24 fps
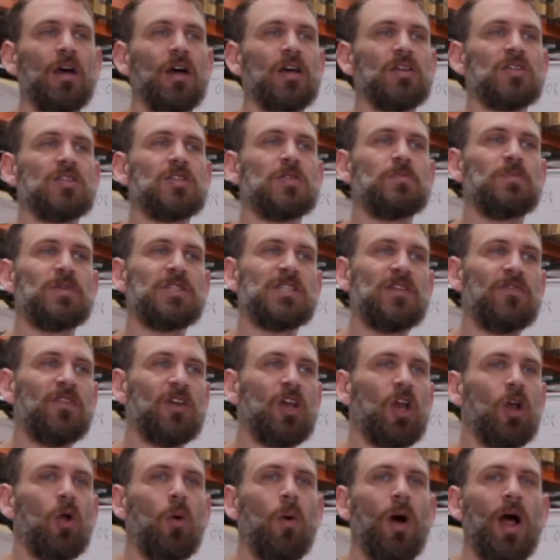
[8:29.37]
a
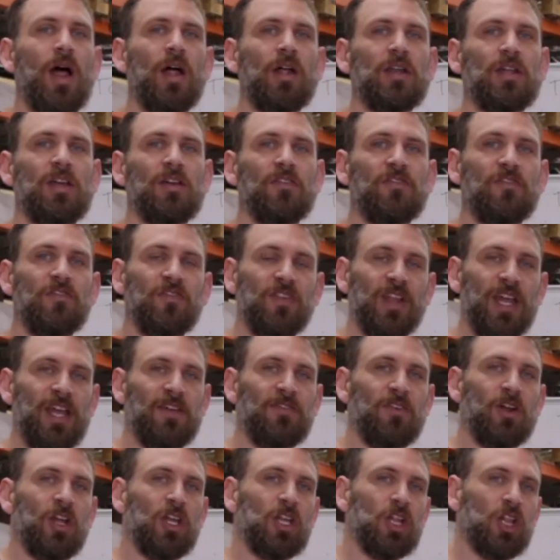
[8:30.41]
specific quality of
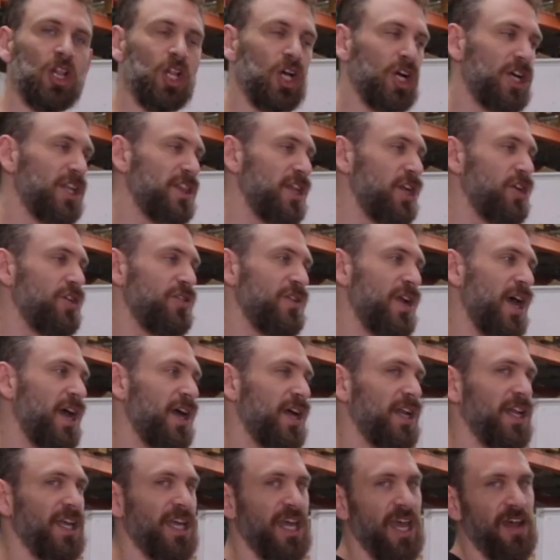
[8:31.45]
flavor and look that you're not
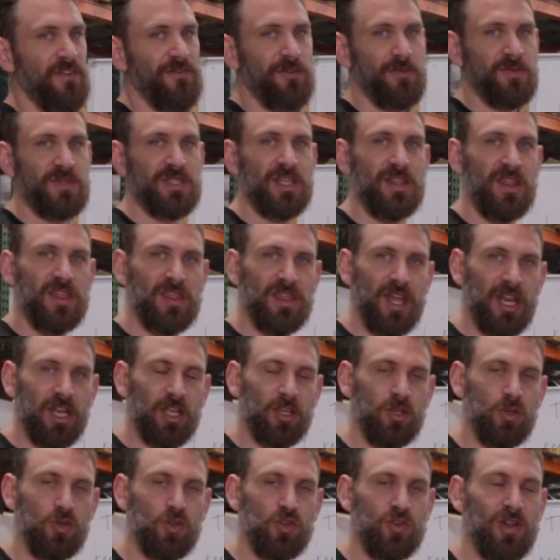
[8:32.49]
gonna get from
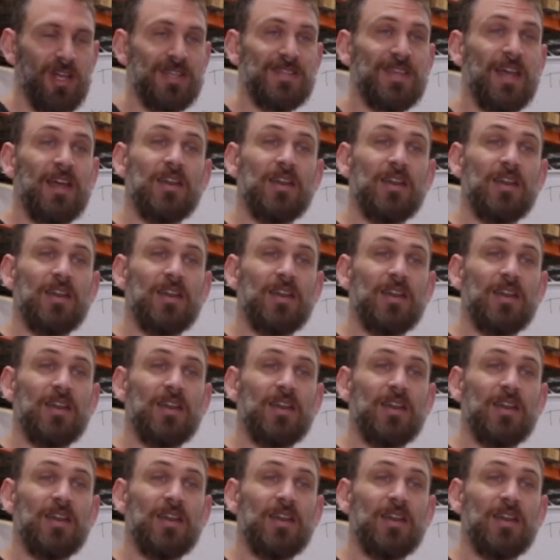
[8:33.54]
synthetic nutrients,